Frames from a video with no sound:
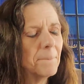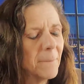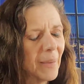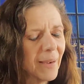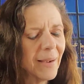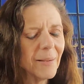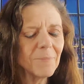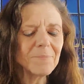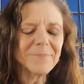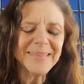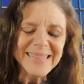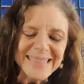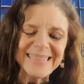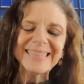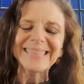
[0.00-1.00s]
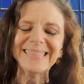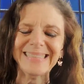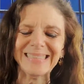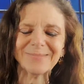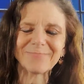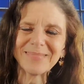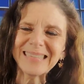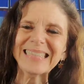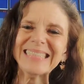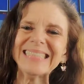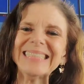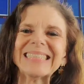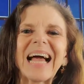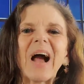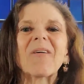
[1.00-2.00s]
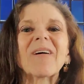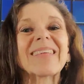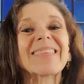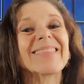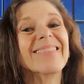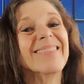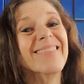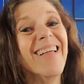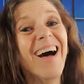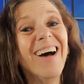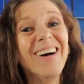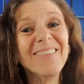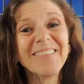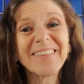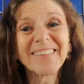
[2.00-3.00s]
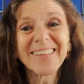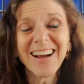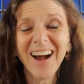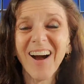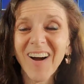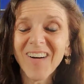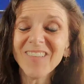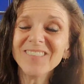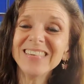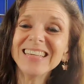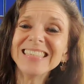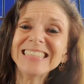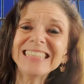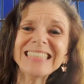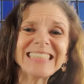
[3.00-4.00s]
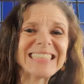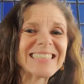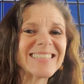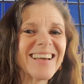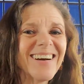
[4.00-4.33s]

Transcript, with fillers: But please, please, I would love your comments.